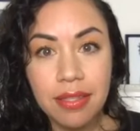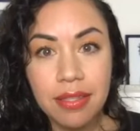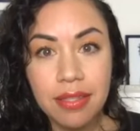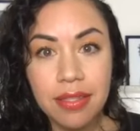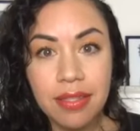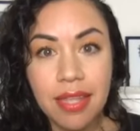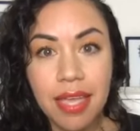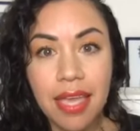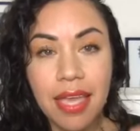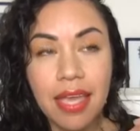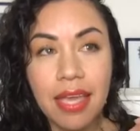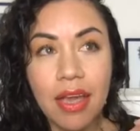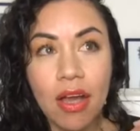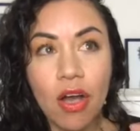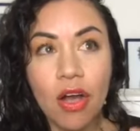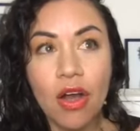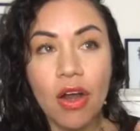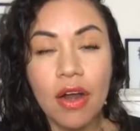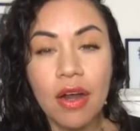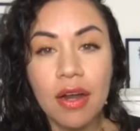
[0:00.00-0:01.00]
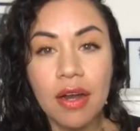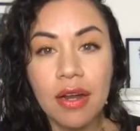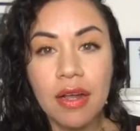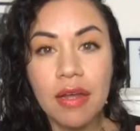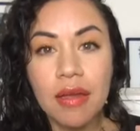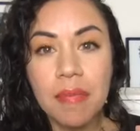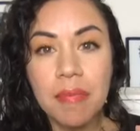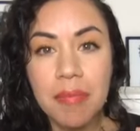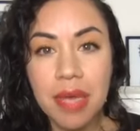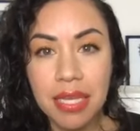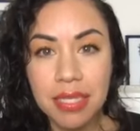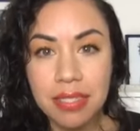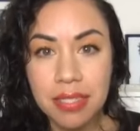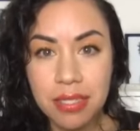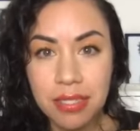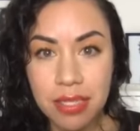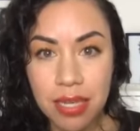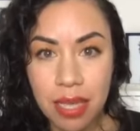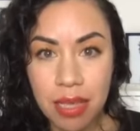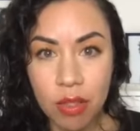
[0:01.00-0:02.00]
They are meant
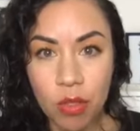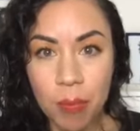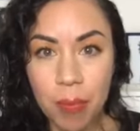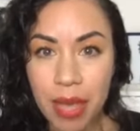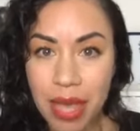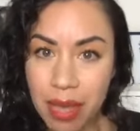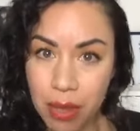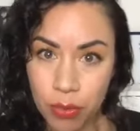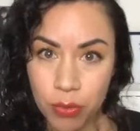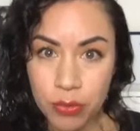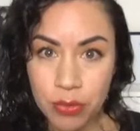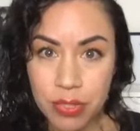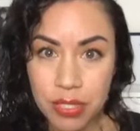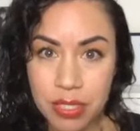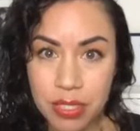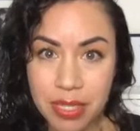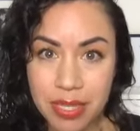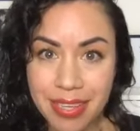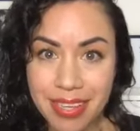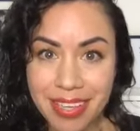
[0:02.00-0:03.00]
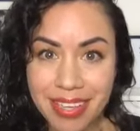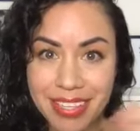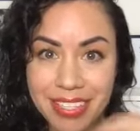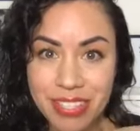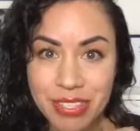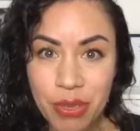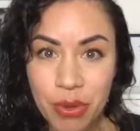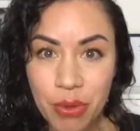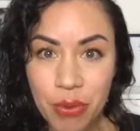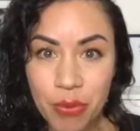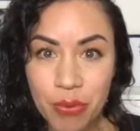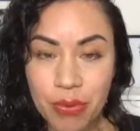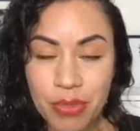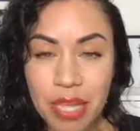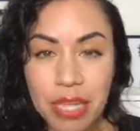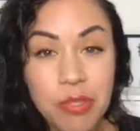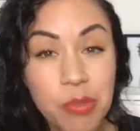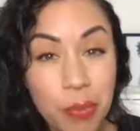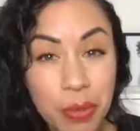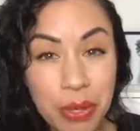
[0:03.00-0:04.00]
to help out. So
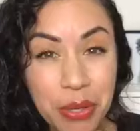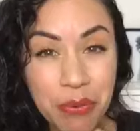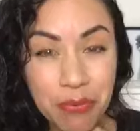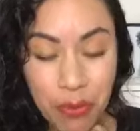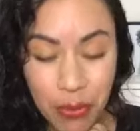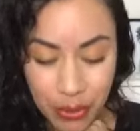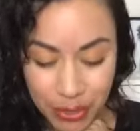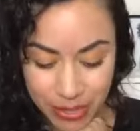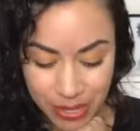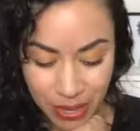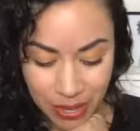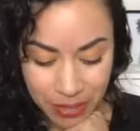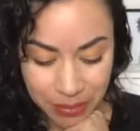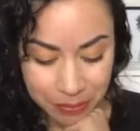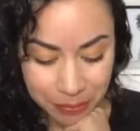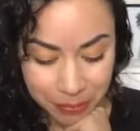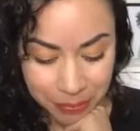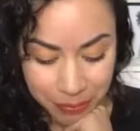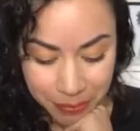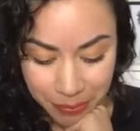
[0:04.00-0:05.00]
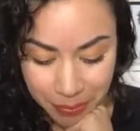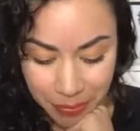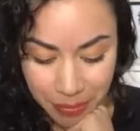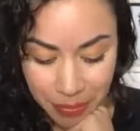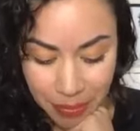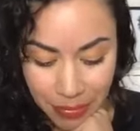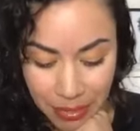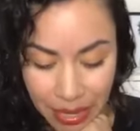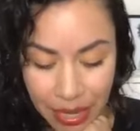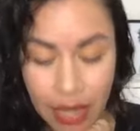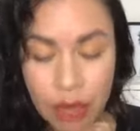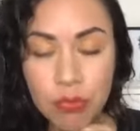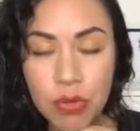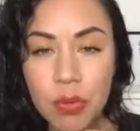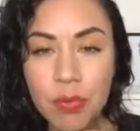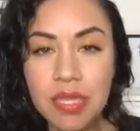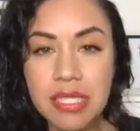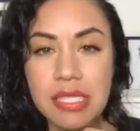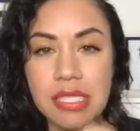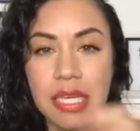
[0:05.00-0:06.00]
that's what we're going to focus on every
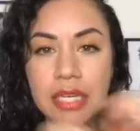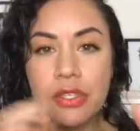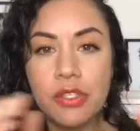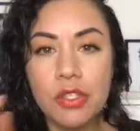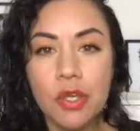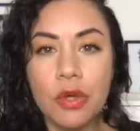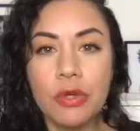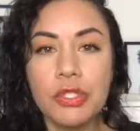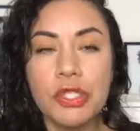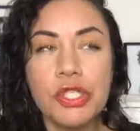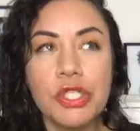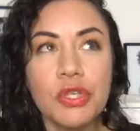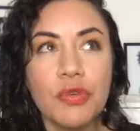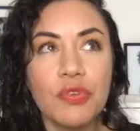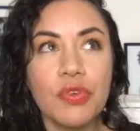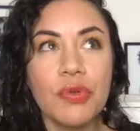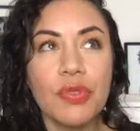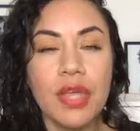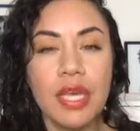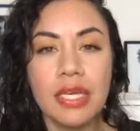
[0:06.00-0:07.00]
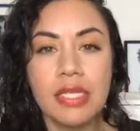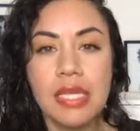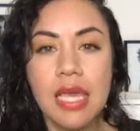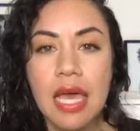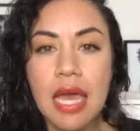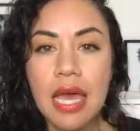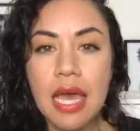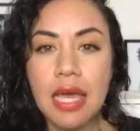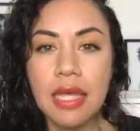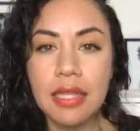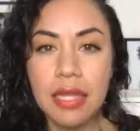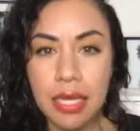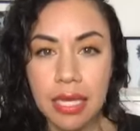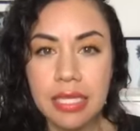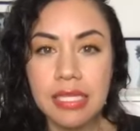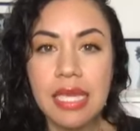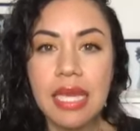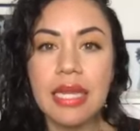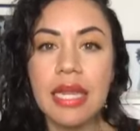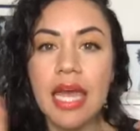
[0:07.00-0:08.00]
Wednesday. So just a few things. Like I
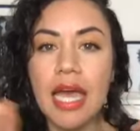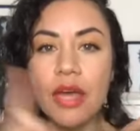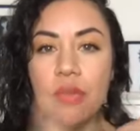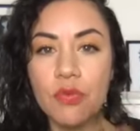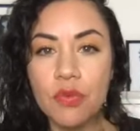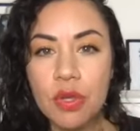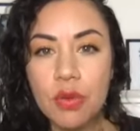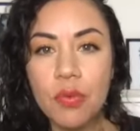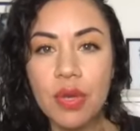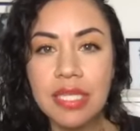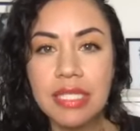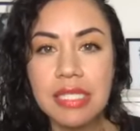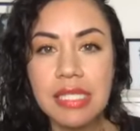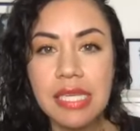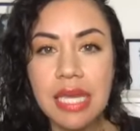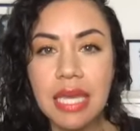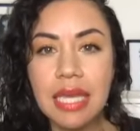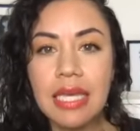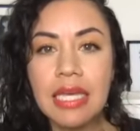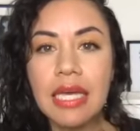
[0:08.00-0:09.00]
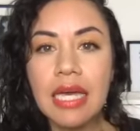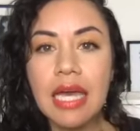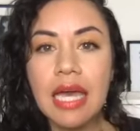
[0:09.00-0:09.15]
said, every Wednesday,